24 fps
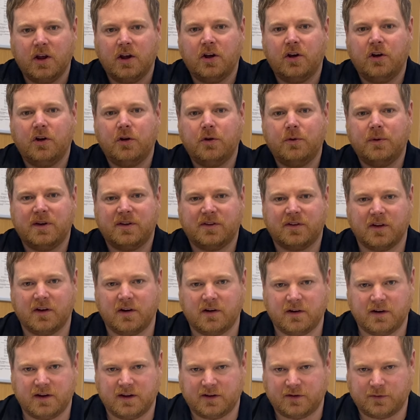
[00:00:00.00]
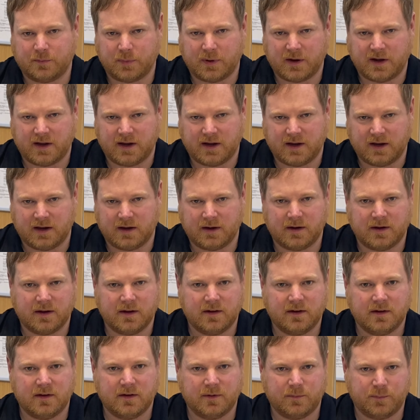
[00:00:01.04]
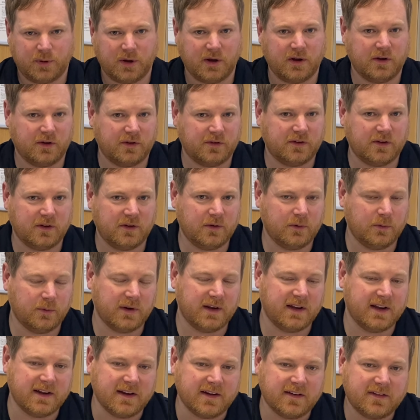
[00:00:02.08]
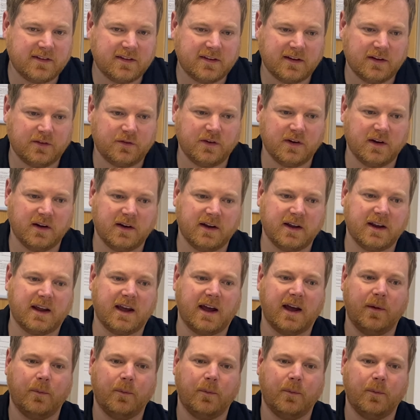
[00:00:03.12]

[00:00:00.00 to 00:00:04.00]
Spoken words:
who is the highest paying person or lease, if you like,